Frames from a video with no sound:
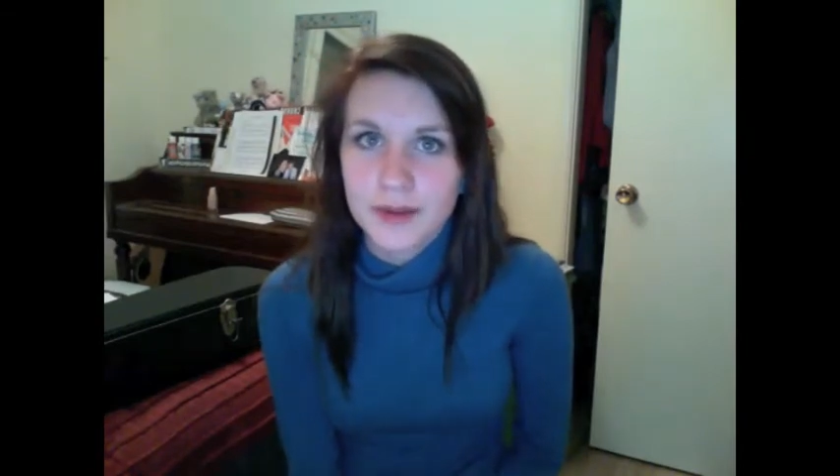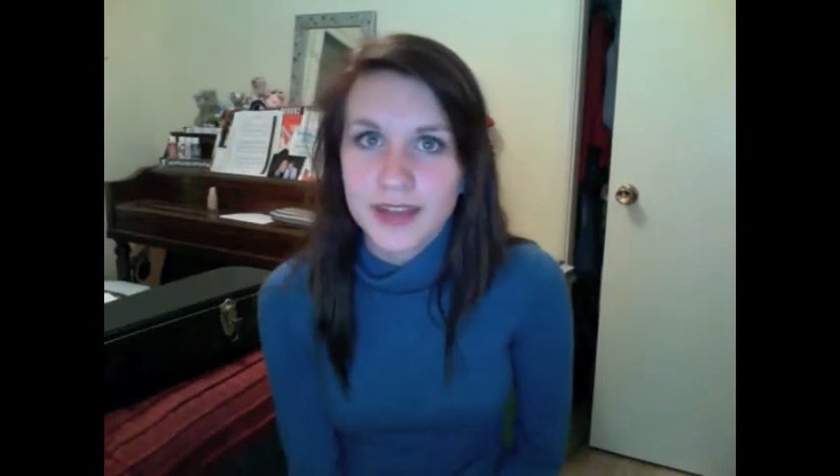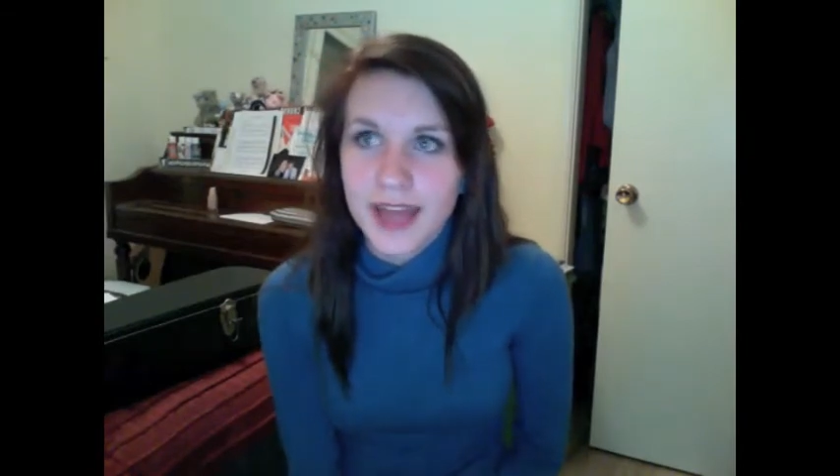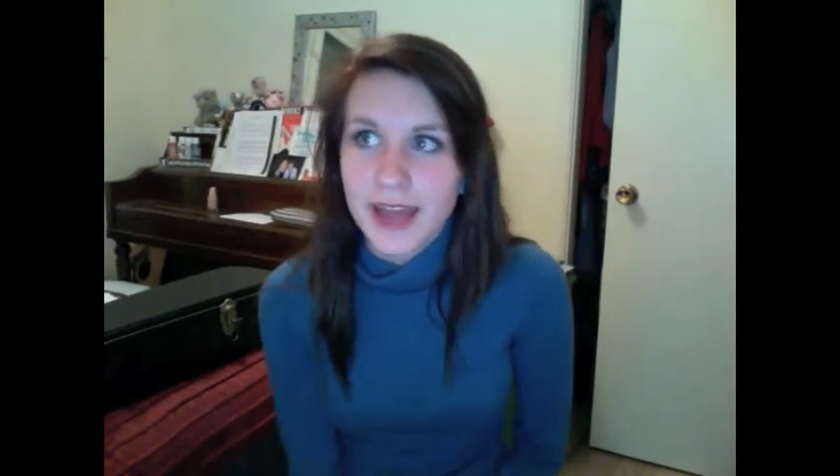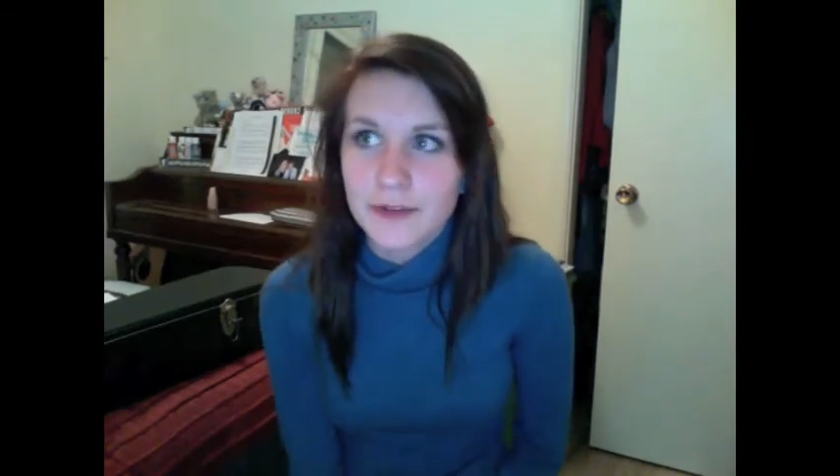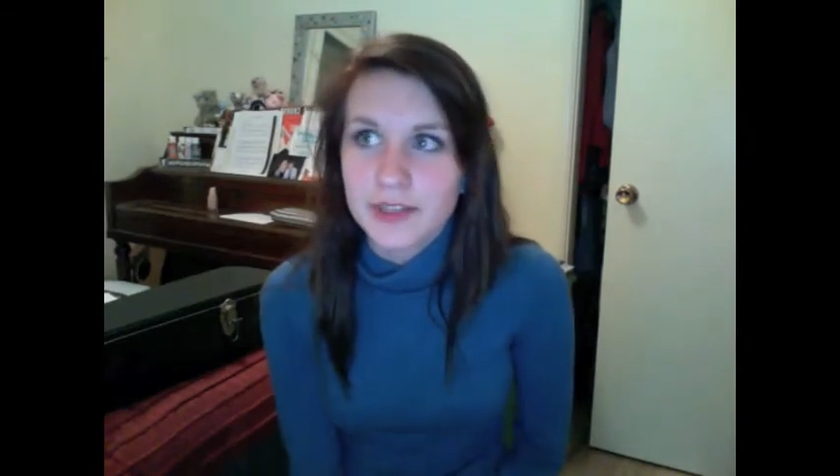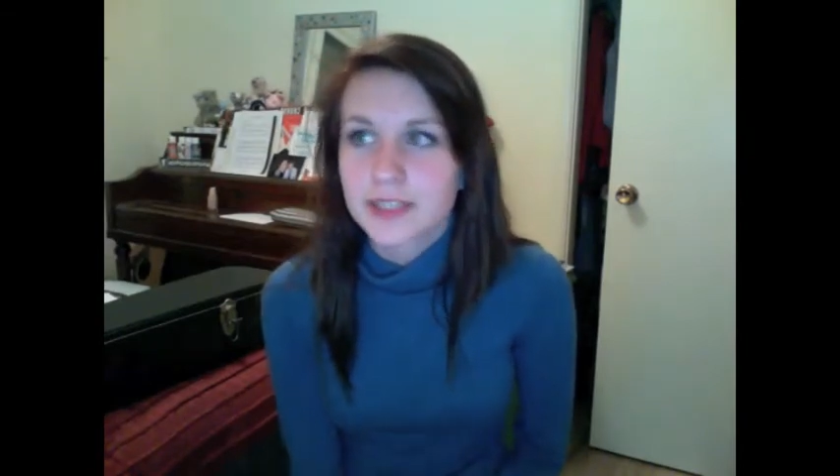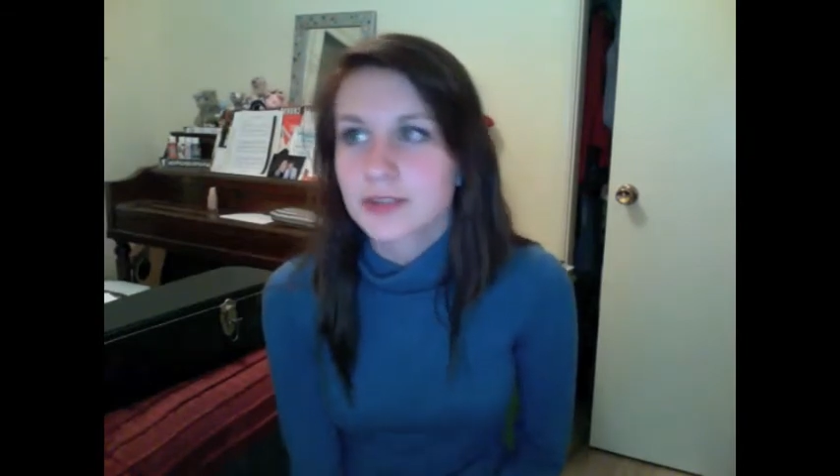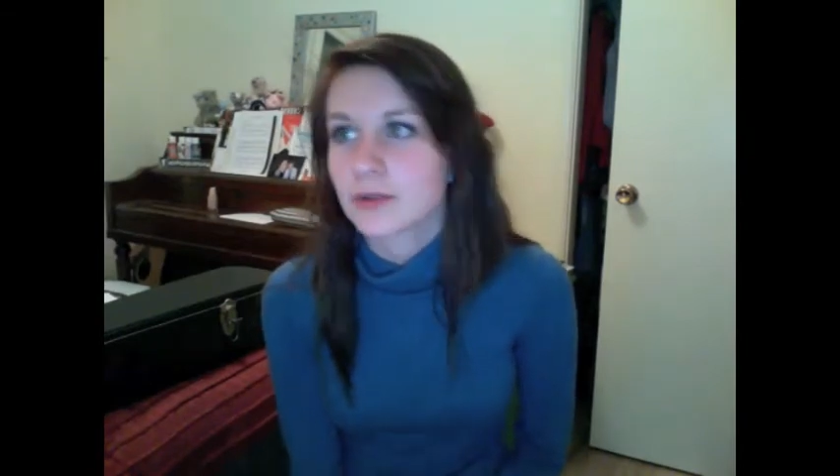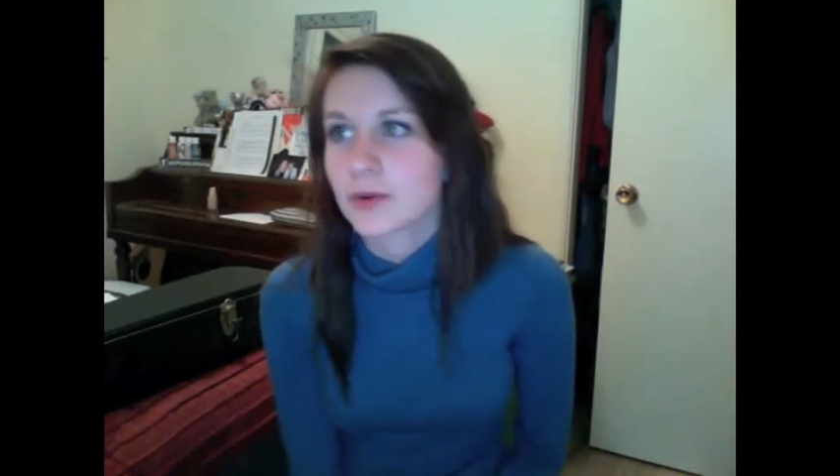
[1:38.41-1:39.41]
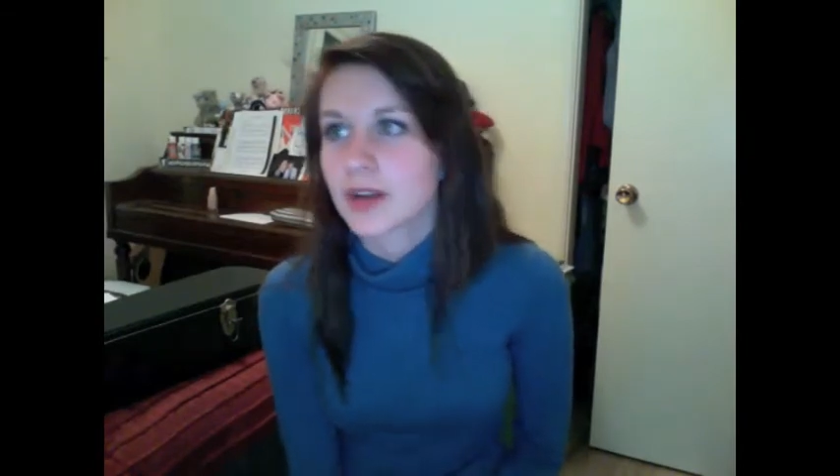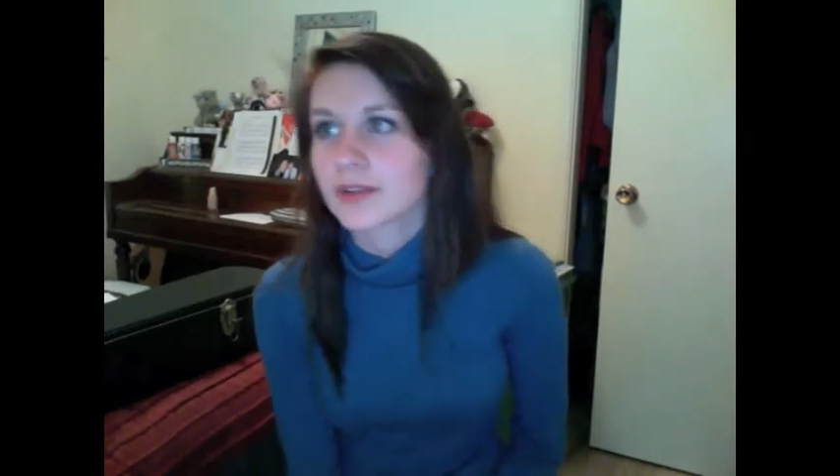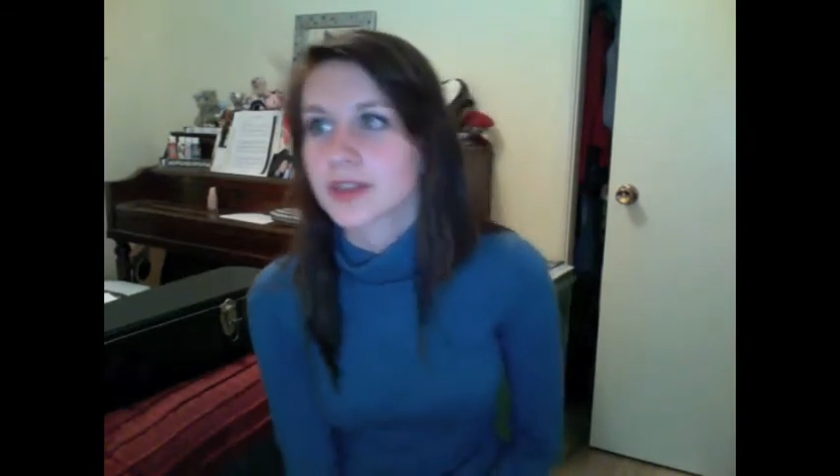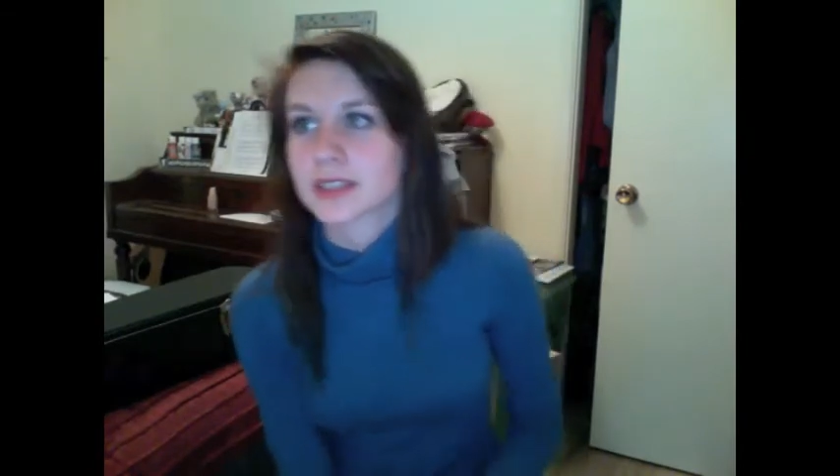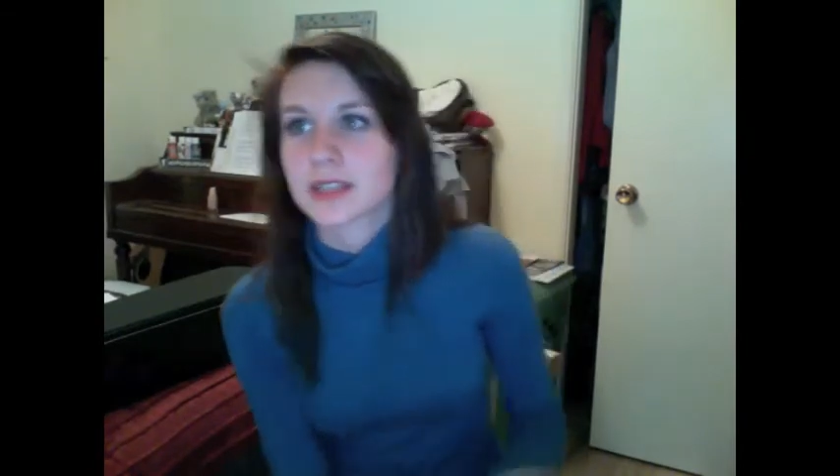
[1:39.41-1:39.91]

I mean, every single one of us